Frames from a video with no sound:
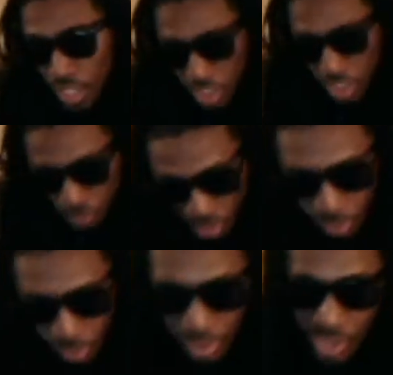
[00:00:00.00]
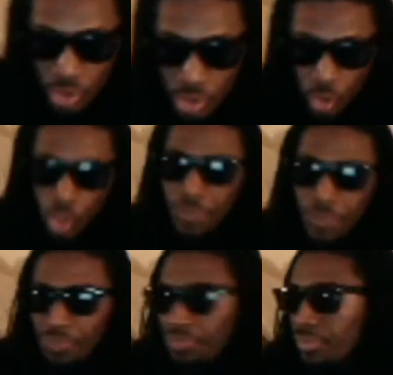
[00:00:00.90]
It's really based on
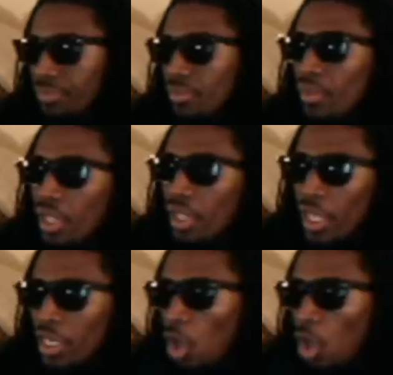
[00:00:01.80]
an